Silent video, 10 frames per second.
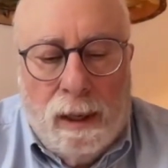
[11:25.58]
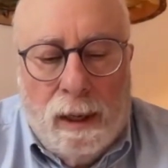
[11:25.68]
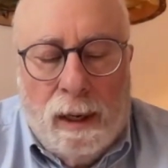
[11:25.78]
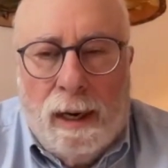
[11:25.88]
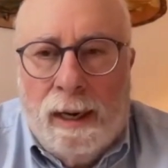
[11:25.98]

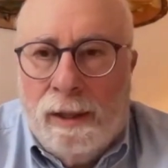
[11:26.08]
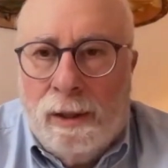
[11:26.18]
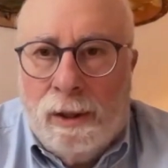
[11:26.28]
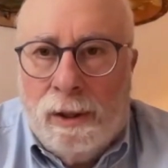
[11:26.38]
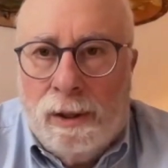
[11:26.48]
And
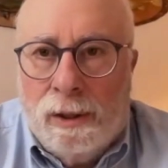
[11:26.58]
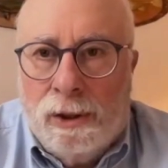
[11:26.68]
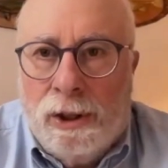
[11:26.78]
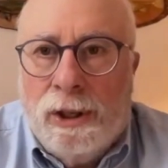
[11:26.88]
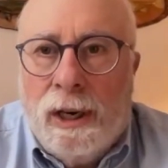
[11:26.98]
the
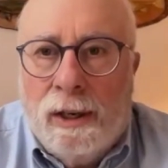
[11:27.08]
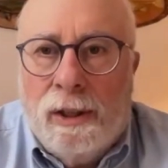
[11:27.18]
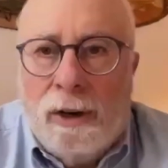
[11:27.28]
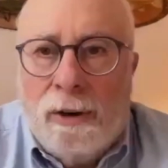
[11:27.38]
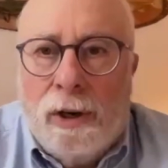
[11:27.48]
synagogue
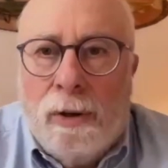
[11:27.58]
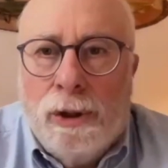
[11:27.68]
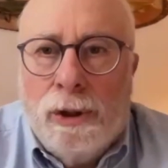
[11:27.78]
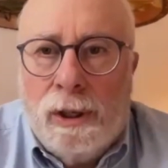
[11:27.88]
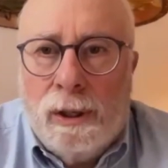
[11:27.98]
there had
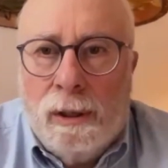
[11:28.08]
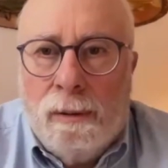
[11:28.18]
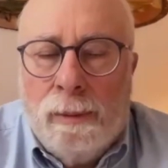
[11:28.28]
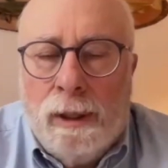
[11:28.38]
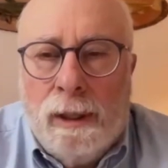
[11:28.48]
hosted a
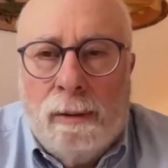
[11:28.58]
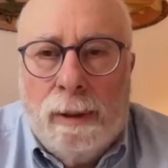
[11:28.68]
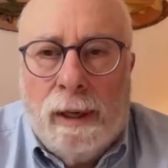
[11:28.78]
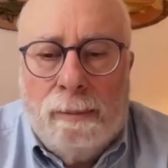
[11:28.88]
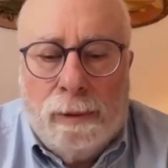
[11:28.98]
meeting
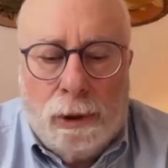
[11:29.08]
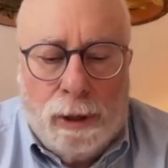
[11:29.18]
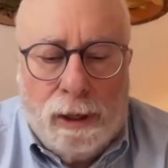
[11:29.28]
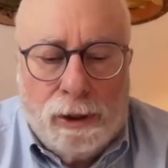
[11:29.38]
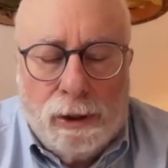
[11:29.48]
about
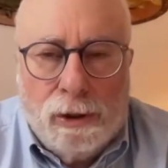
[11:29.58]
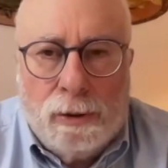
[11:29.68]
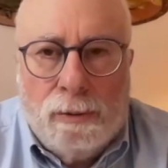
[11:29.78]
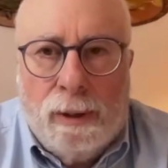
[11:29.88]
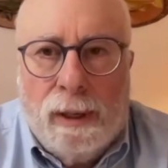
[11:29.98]
immigration, so
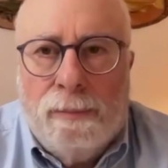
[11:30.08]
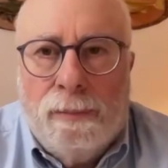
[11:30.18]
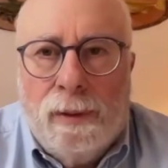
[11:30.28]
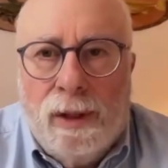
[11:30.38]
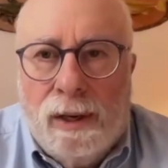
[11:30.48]
he went up
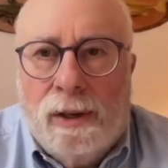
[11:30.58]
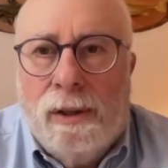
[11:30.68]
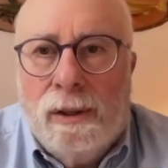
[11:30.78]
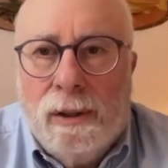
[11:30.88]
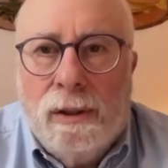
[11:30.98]
there
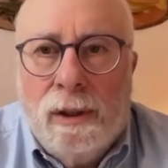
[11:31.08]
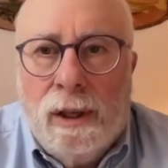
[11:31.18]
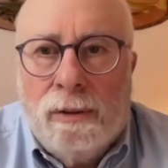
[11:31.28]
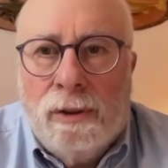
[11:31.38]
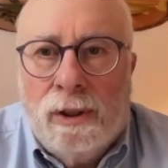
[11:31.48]

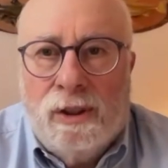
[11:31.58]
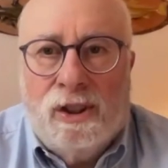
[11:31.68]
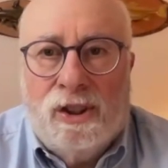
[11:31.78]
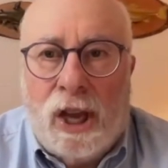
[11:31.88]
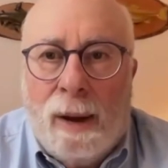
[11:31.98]
to
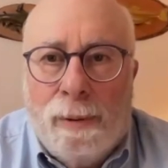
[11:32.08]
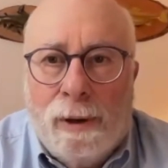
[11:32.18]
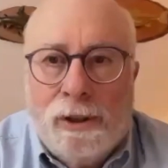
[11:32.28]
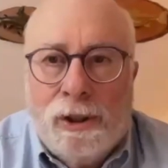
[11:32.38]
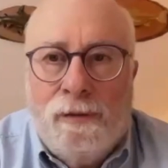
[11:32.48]
stop it
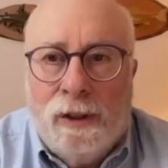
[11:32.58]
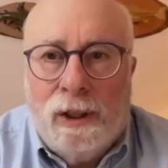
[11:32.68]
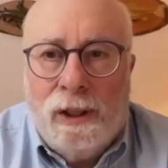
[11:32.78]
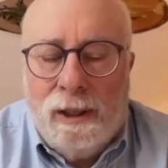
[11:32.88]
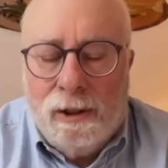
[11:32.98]
because he felt he
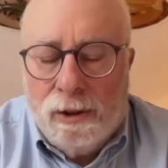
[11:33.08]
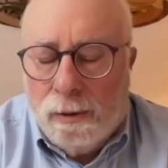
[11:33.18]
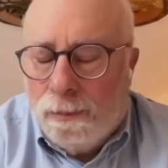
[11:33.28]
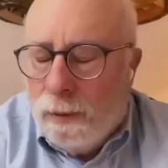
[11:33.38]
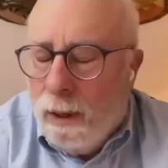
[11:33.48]
needed to.
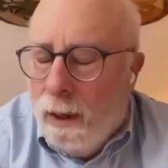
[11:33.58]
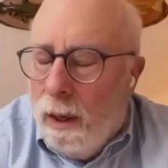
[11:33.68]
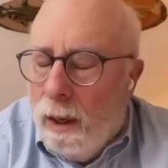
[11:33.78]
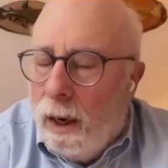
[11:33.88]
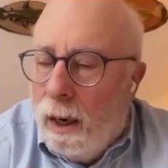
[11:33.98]

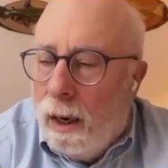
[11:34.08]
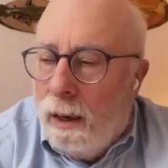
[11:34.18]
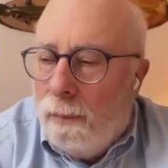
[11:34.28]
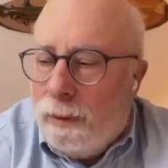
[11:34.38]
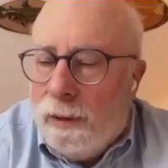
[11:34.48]
A